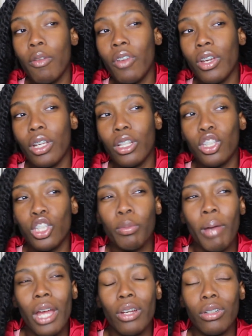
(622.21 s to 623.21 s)
very
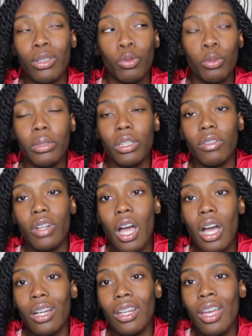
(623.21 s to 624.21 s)
inspiring women of
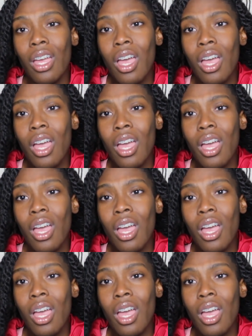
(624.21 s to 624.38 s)
God.